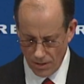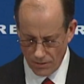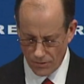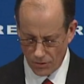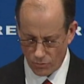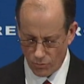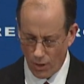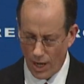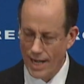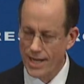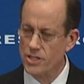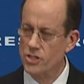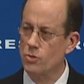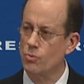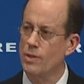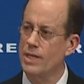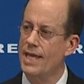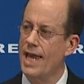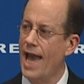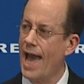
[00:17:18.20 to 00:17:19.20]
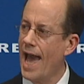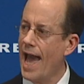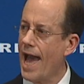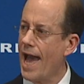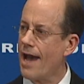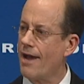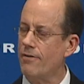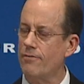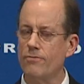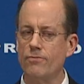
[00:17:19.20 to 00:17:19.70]
The rights we
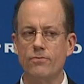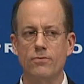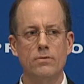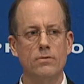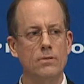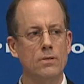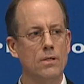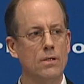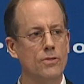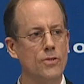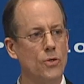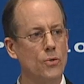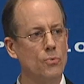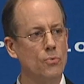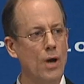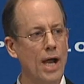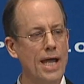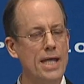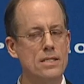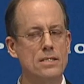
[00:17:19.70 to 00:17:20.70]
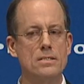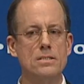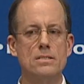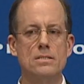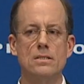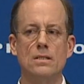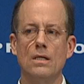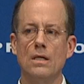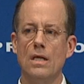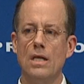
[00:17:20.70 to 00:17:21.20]
have, the
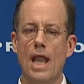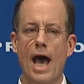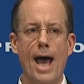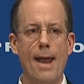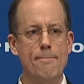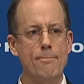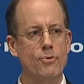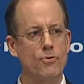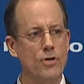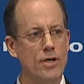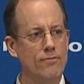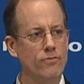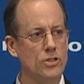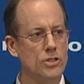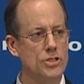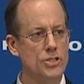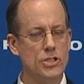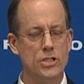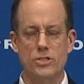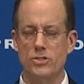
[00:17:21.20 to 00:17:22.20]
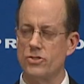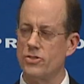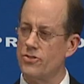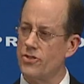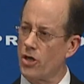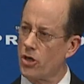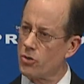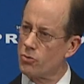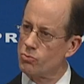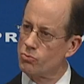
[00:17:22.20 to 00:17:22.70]
rights not privileges,
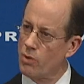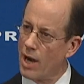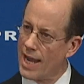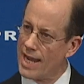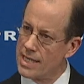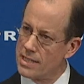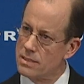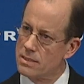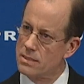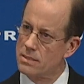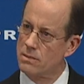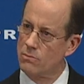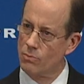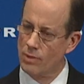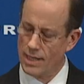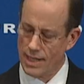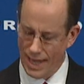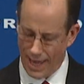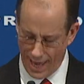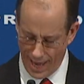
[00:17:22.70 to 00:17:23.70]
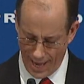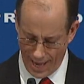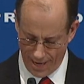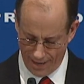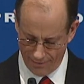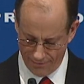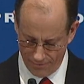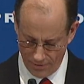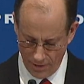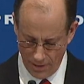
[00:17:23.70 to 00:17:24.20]
the rights we
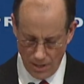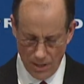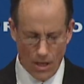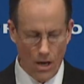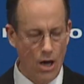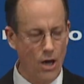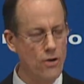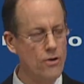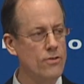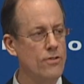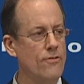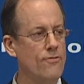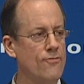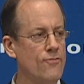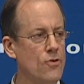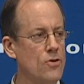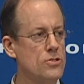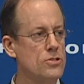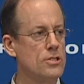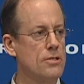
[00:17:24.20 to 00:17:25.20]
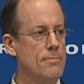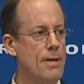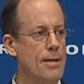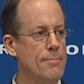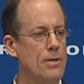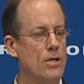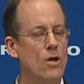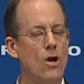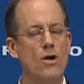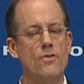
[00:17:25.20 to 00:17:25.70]
have under the First
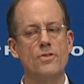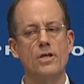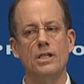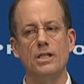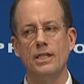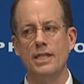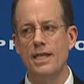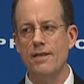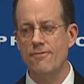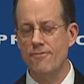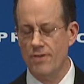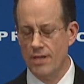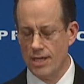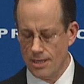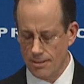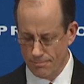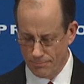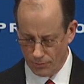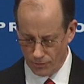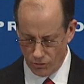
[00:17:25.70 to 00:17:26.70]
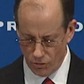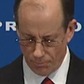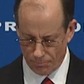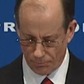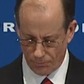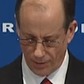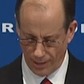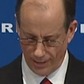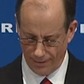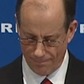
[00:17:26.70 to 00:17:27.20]
Amendment are the living
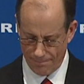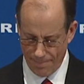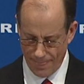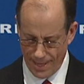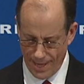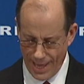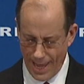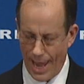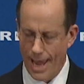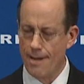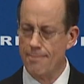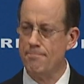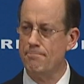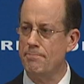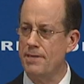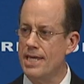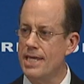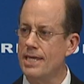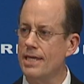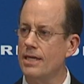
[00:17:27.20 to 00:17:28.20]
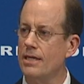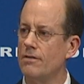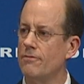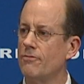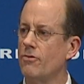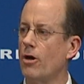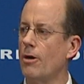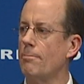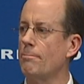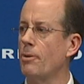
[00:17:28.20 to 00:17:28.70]
blueprint and
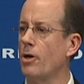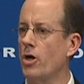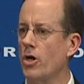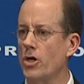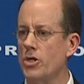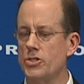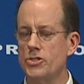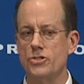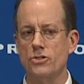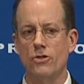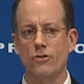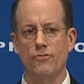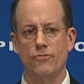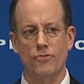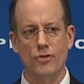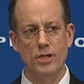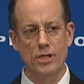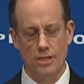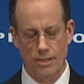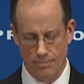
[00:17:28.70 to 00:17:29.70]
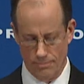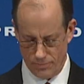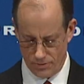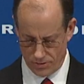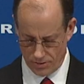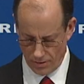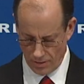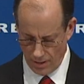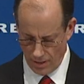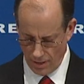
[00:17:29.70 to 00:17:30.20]
beacon for our personal
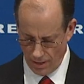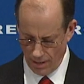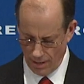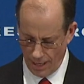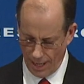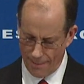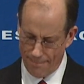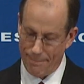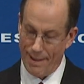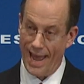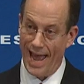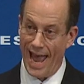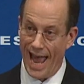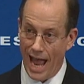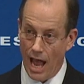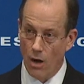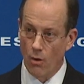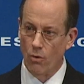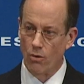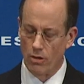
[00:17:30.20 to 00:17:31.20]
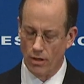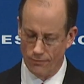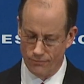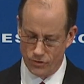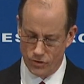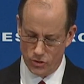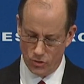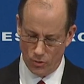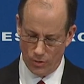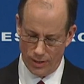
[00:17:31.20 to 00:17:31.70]
freedoms and power
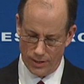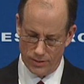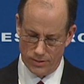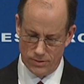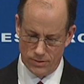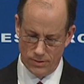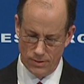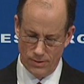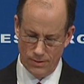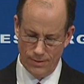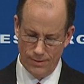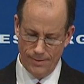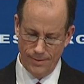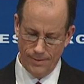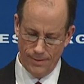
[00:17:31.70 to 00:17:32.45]
of choice.